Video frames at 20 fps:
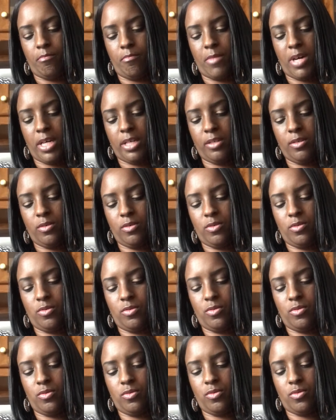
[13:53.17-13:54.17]

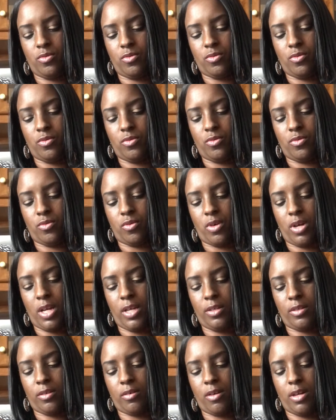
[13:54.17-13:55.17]
Mono
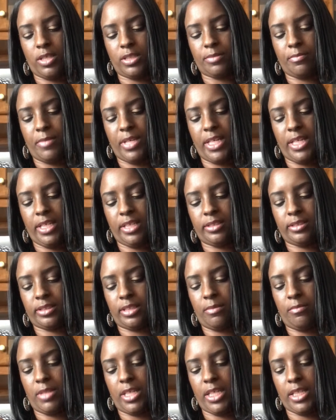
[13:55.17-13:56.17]
Cosmetics,
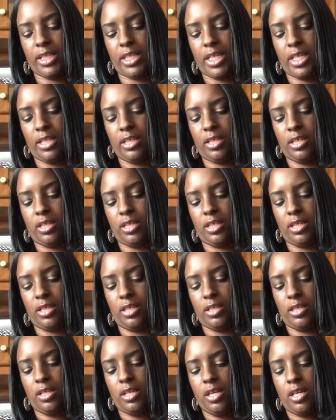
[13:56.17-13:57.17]
something like
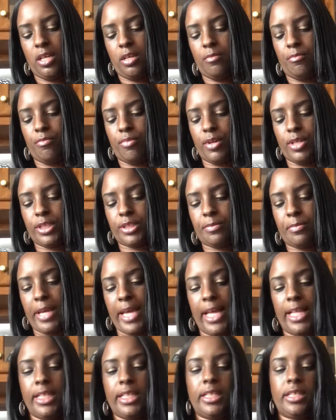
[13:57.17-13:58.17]
that, brush
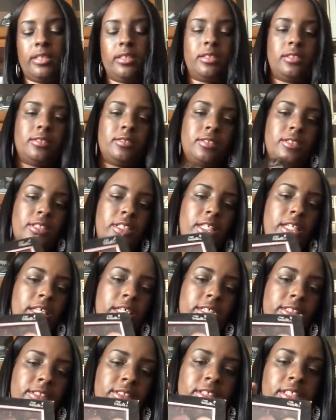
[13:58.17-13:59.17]
palette.
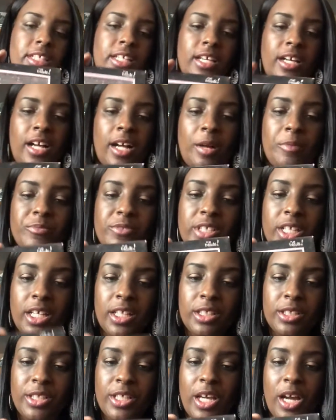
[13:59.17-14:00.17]
Yeah, see, I'm
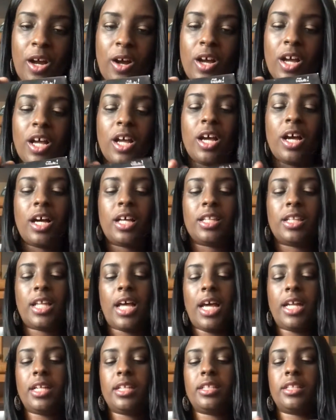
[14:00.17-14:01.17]
telling y'all, a
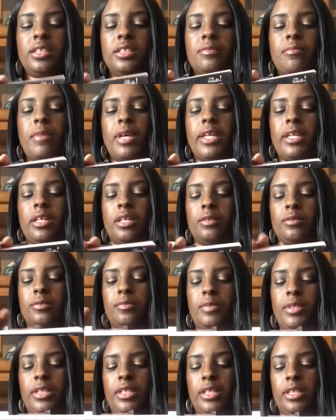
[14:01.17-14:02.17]
lot of these
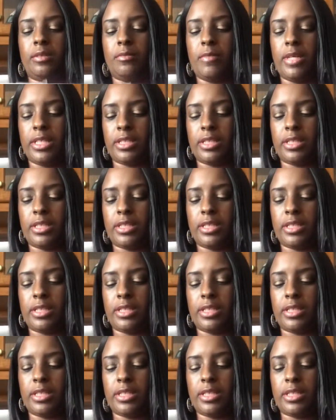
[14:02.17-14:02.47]
makeups be getting